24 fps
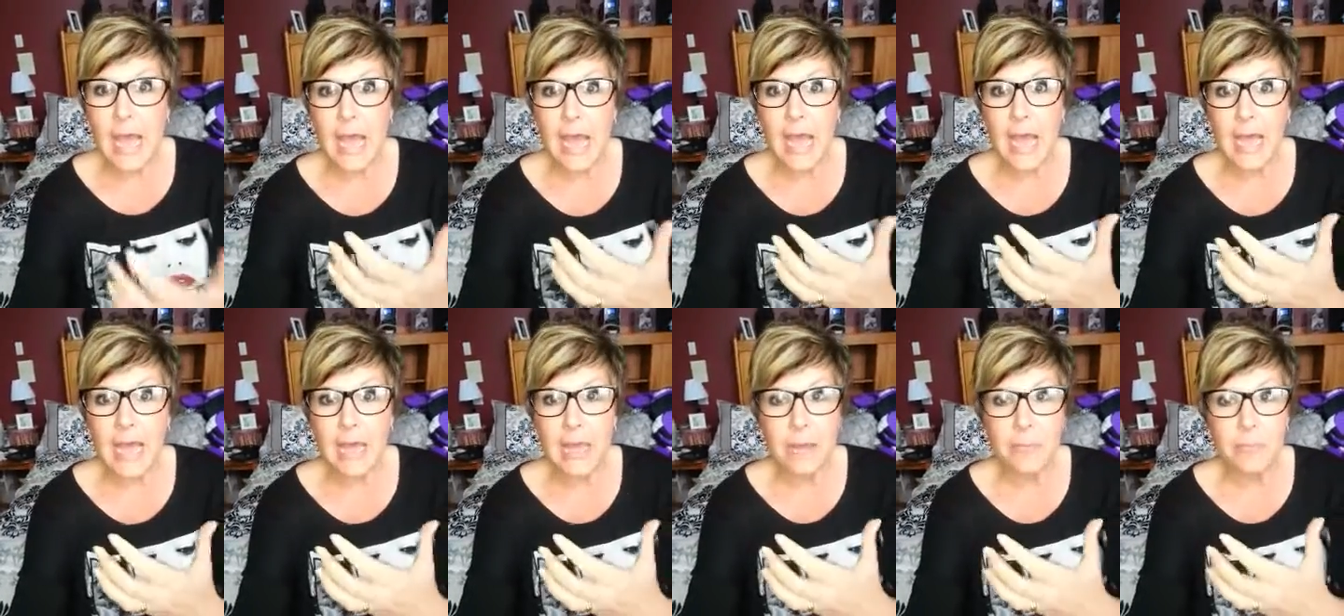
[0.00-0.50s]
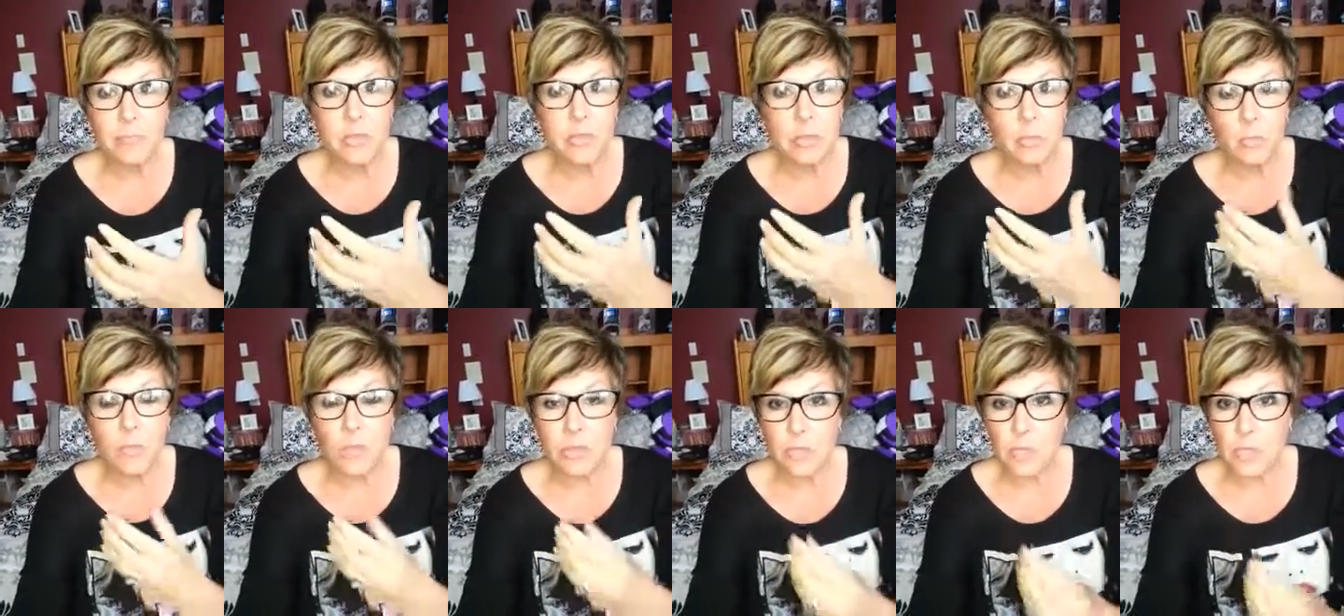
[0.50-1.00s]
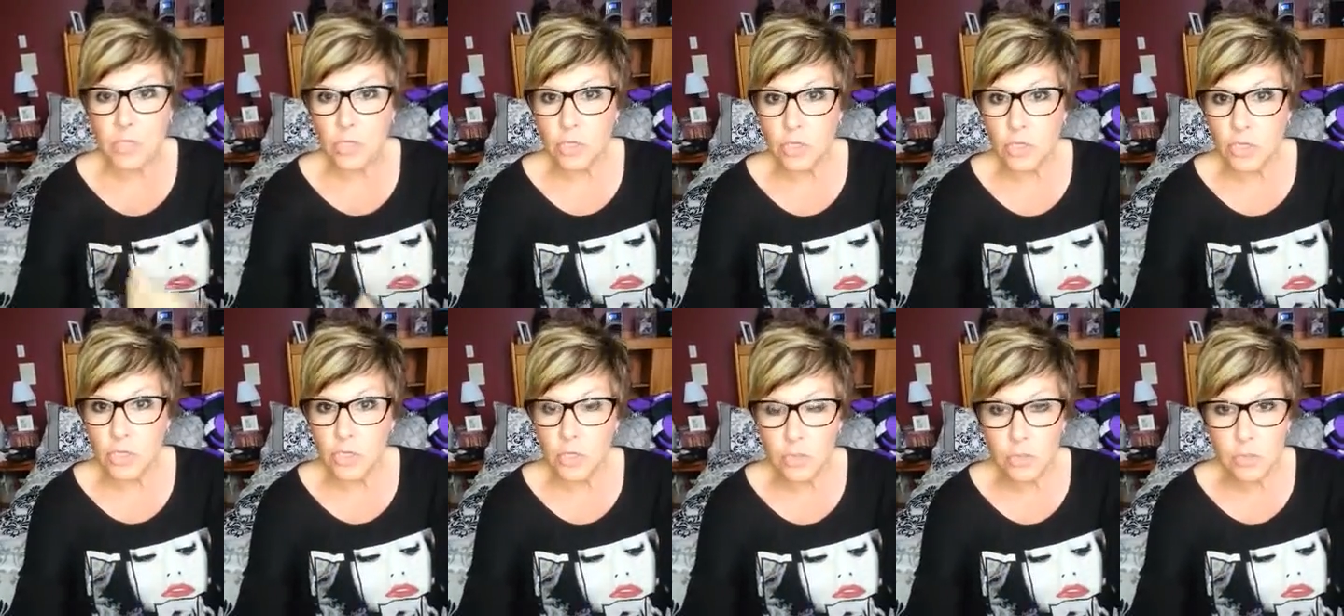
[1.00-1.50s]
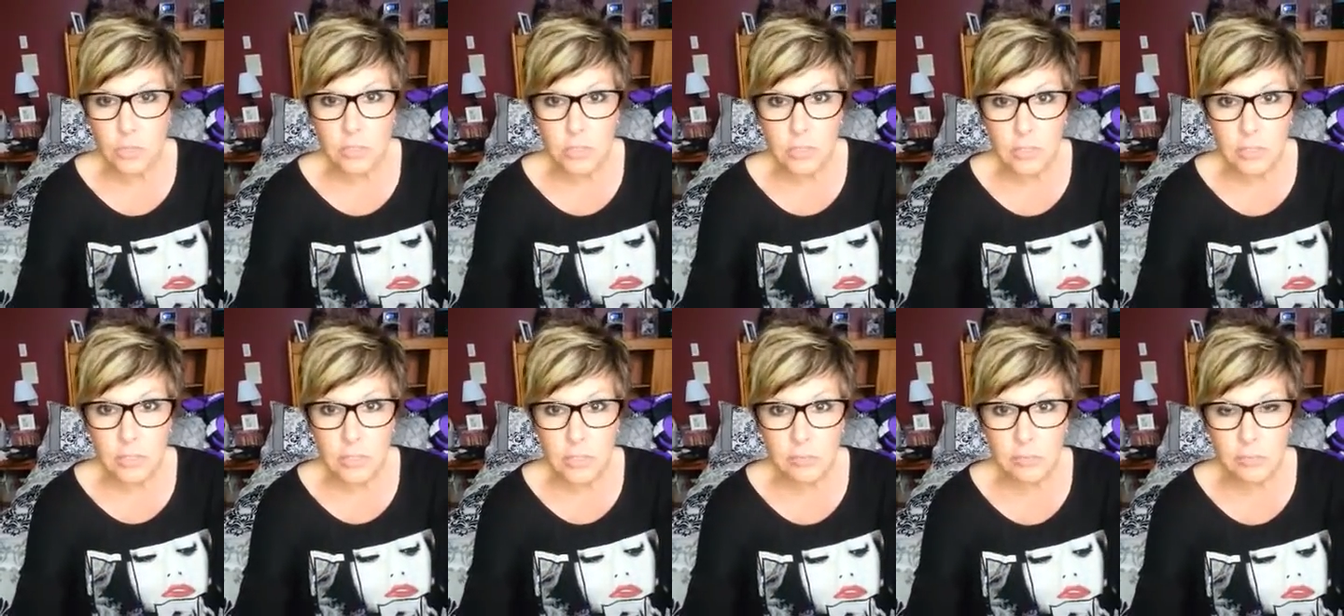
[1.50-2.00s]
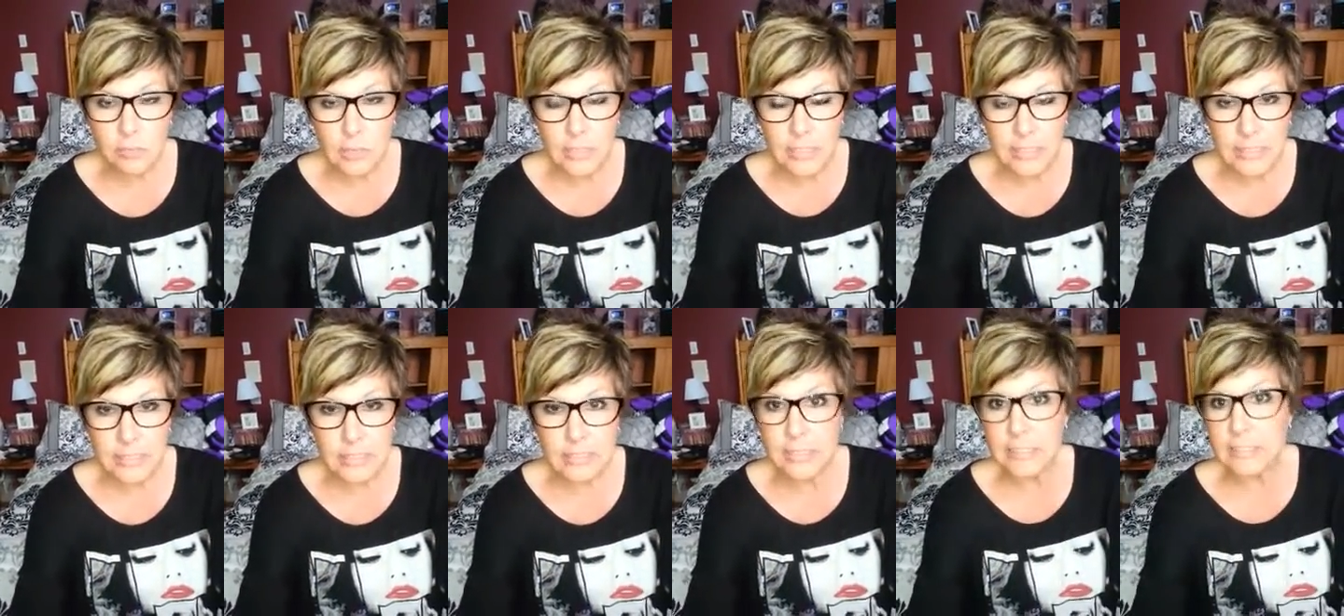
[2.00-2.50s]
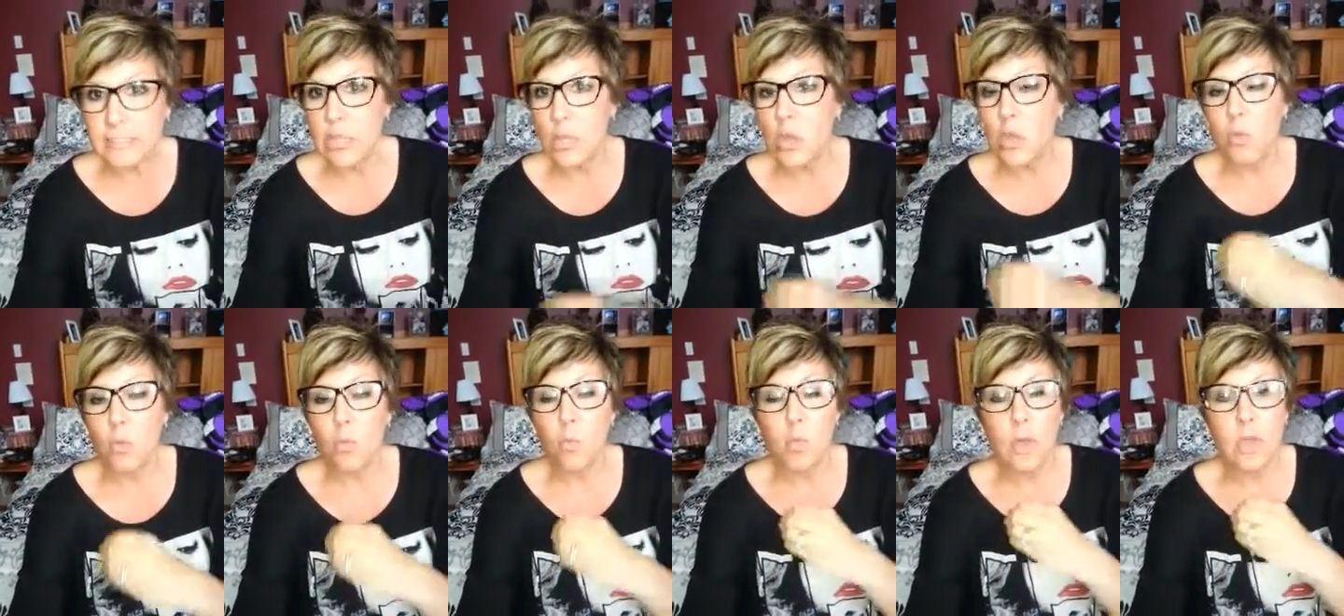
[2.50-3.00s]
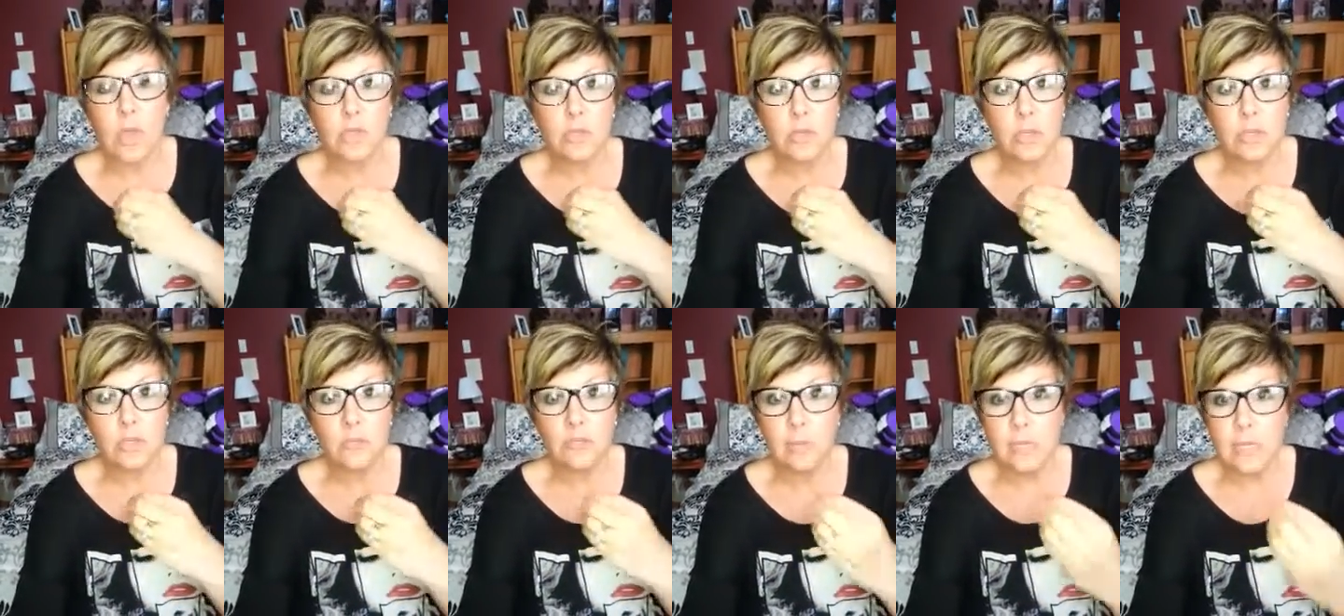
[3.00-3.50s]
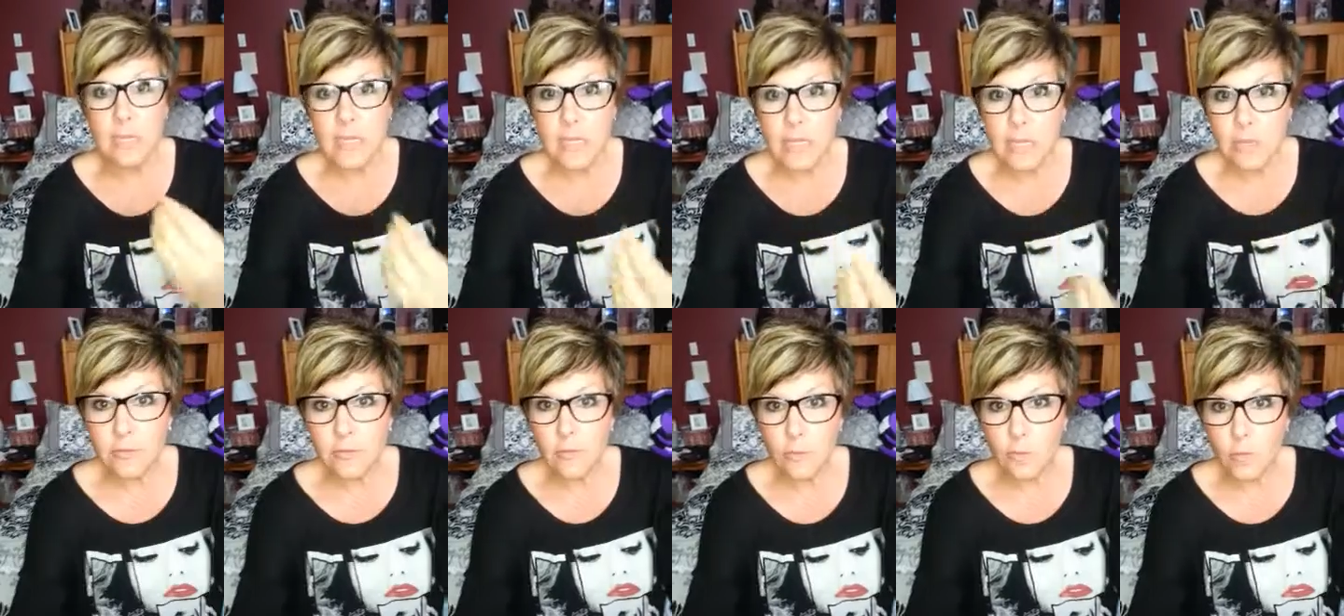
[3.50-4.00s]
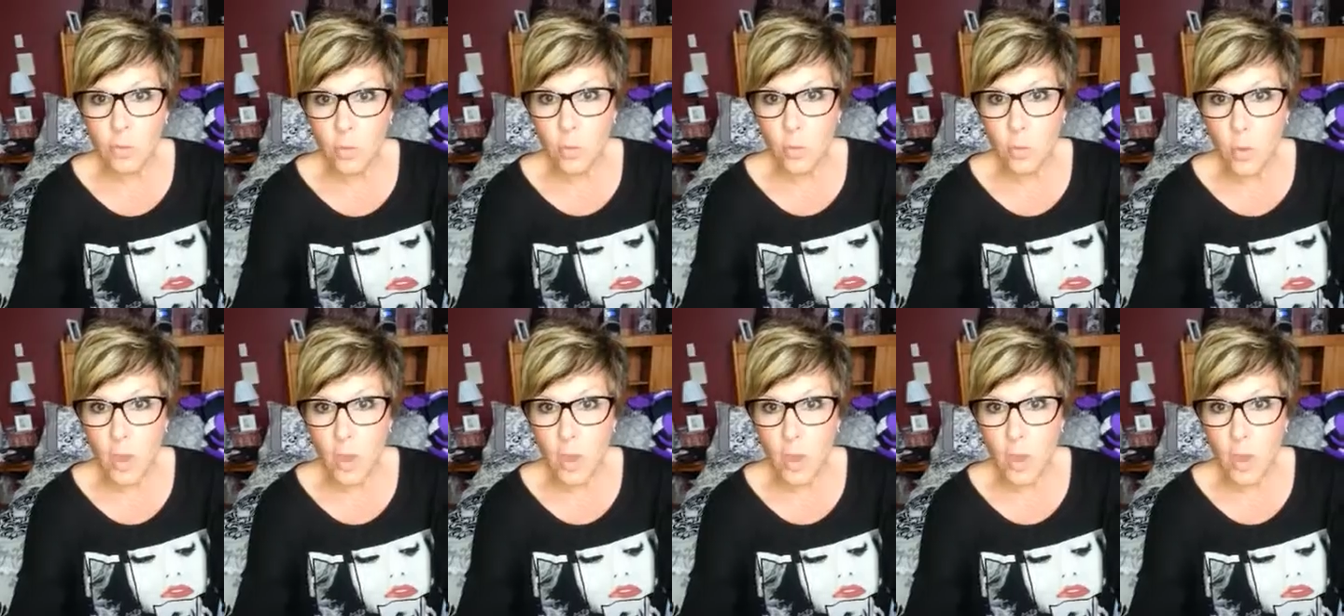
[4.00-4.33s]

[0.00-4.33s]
Um, whether you're new to the business, whether you've been in it for a